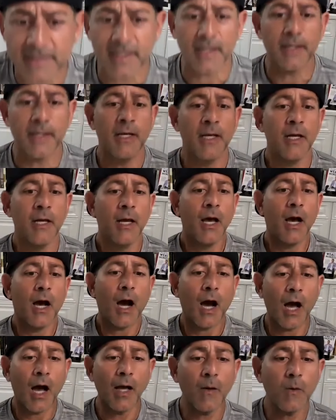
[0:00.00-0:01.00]
say,
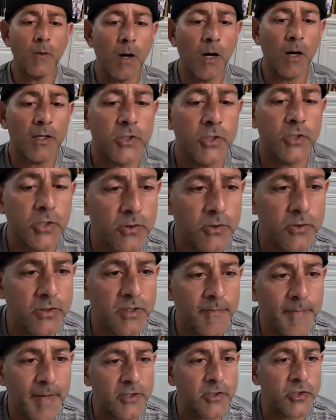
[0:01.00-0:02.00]
I want you
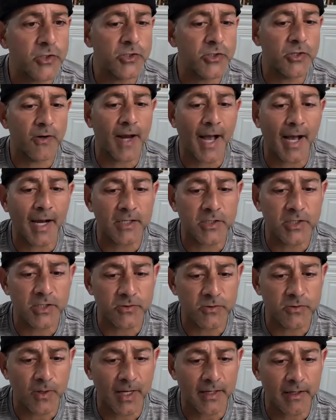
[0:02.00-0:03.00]
to measure your
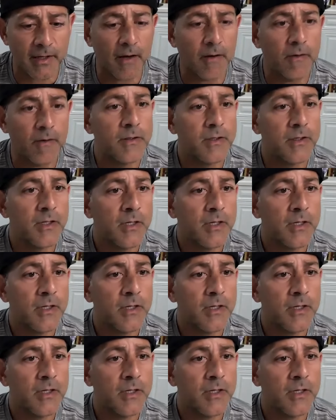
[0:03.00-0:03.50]
actions right now